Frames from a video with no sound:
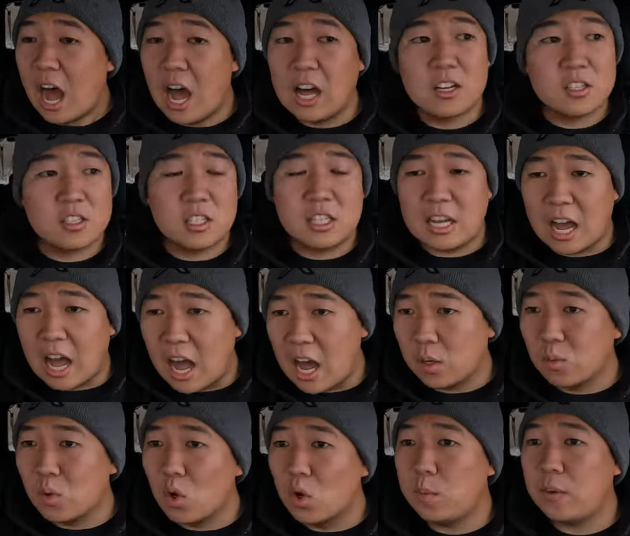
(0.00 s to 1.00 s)
honestly,
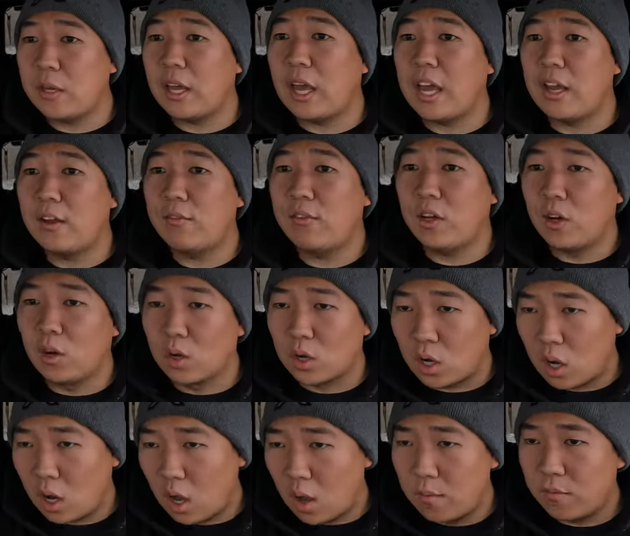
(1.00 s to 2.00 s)
on-road behavior,
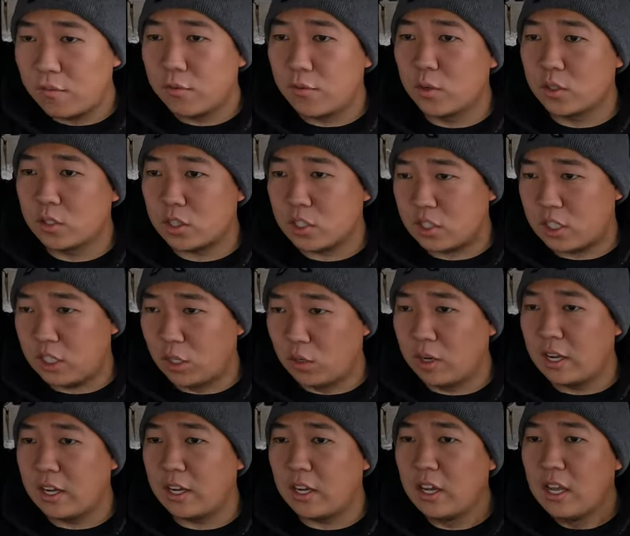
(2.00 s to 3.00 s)
comfort,
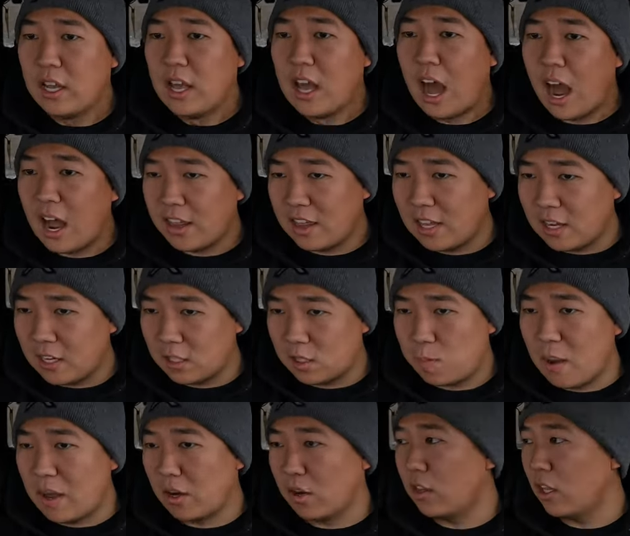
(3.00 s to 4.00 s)
steering, I think it's
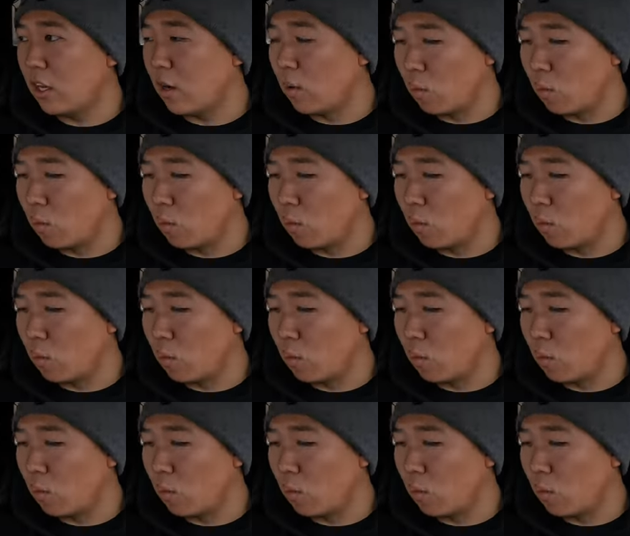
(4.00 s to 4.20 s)
better than